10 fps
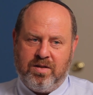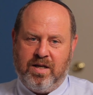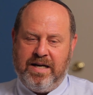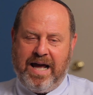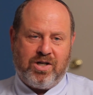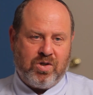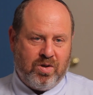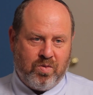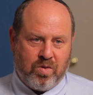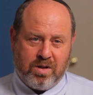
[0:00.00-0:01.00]
The
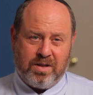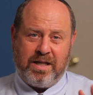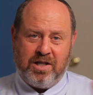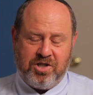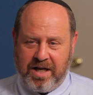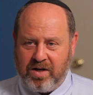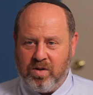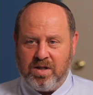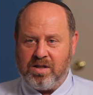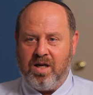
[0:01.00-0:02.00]
natural world in
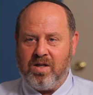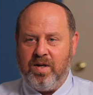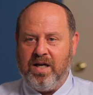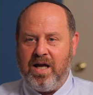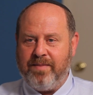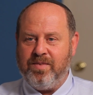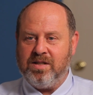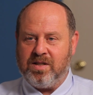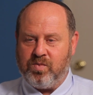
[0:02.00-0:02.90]
general is another way it happens,